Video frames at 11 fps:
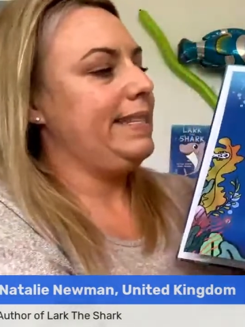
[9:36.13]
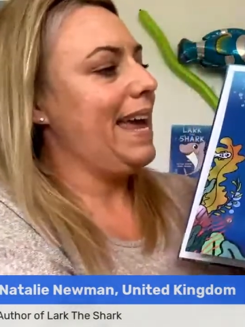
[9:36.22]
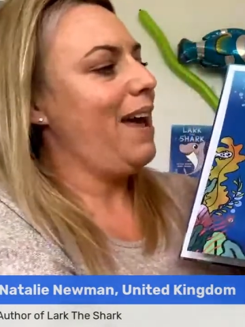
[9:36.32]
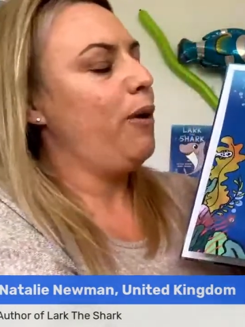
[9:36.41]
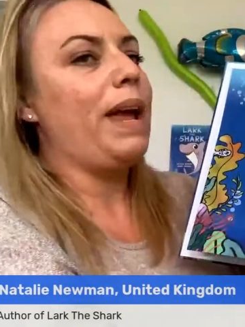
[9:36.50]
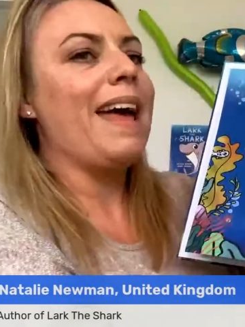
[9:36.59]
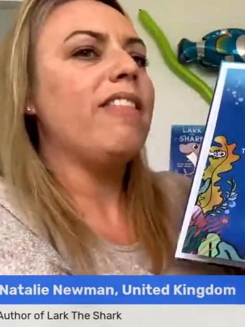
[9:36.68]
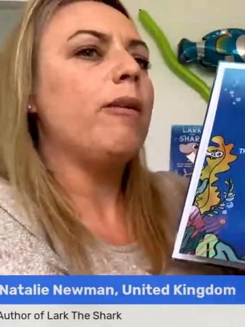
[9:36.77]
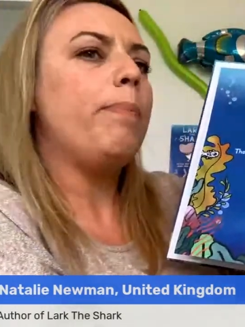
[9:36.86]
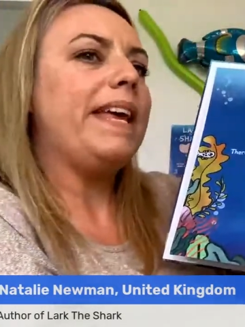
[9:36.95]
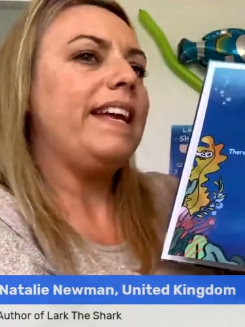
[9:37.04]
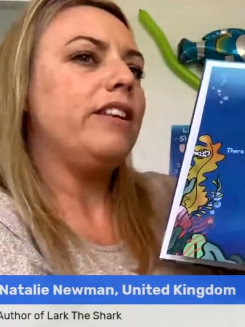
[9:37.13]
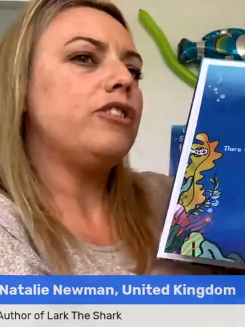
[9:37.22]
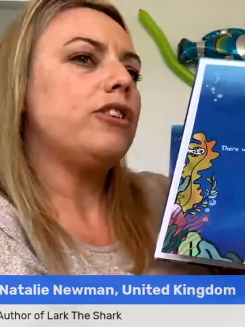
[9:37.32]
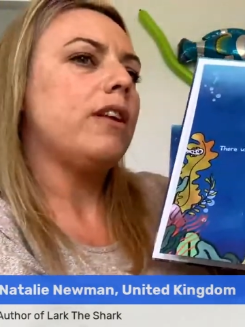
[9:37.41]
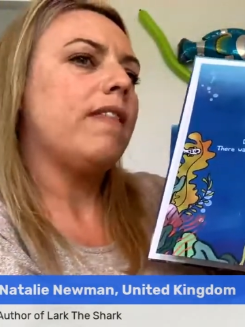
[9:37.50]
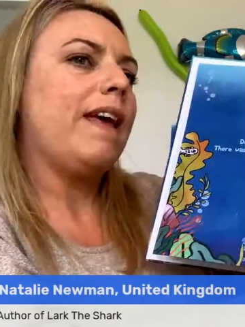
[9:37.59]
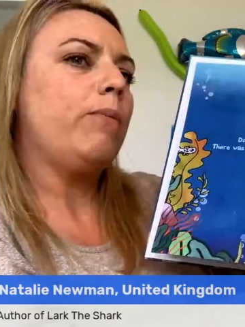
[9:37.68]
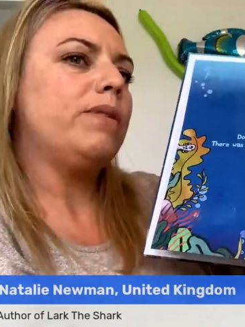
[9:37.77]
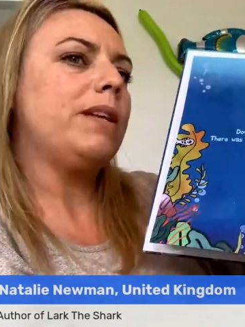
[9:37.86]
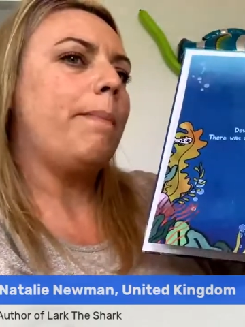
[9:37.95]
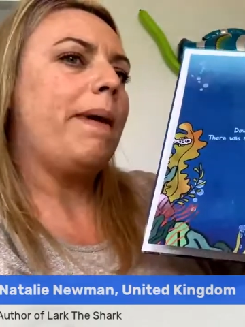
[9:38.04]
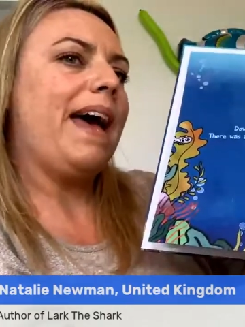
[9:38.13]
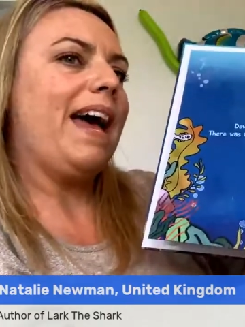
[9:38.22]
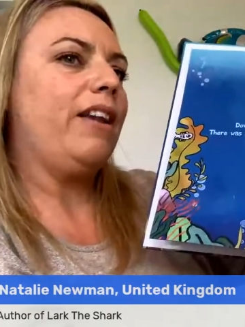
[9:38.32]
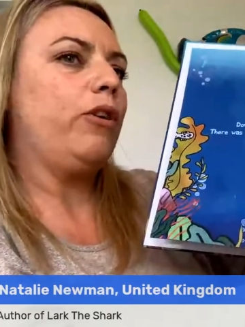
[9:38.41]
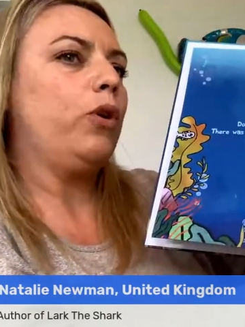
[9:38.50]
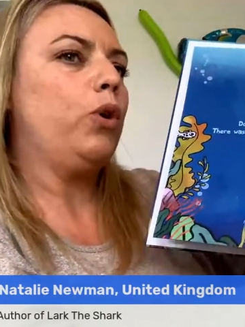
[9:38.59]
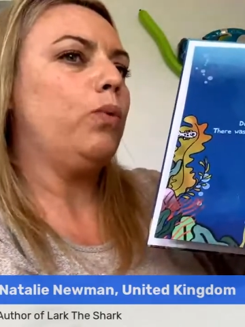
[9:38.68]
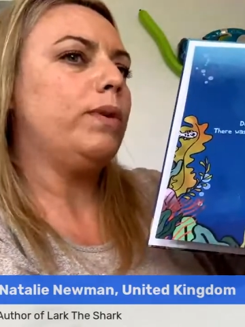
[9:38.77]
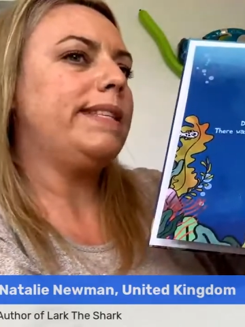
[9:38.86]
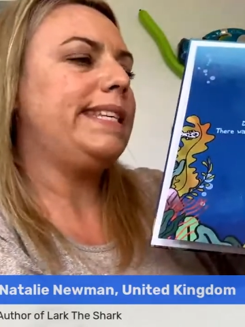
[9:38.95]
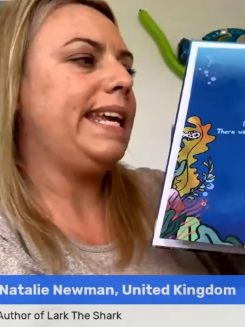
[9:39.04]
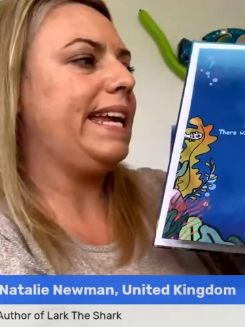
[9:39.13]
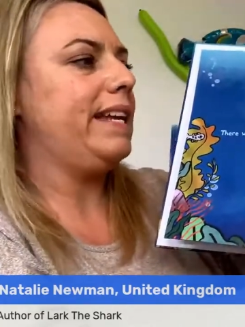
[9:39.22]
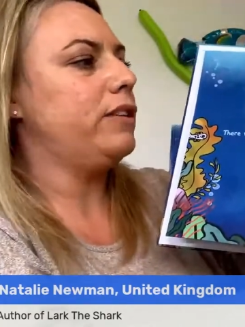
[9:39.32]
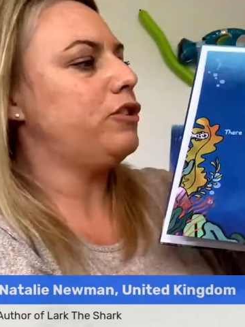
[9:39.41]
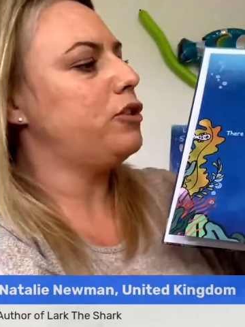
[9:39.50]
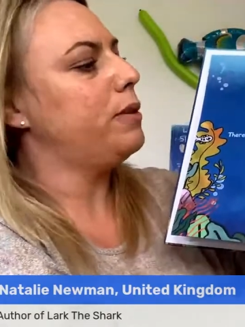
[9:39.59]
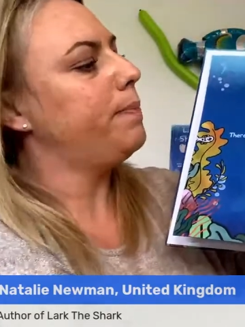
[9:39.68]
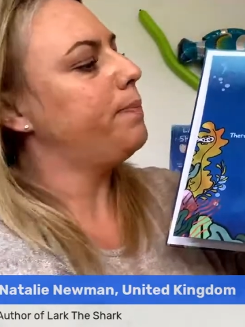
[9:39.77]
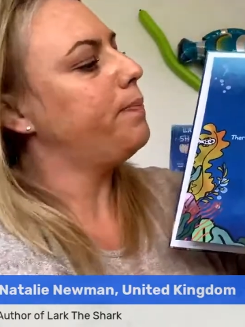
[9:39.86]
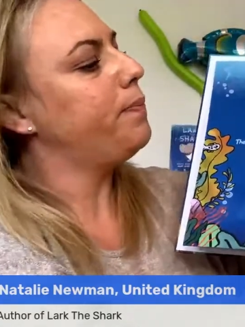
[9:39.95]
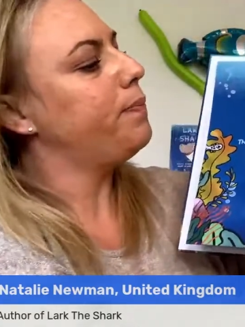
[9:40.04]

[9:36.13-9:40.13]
Down at the beach, there was a man who would teach.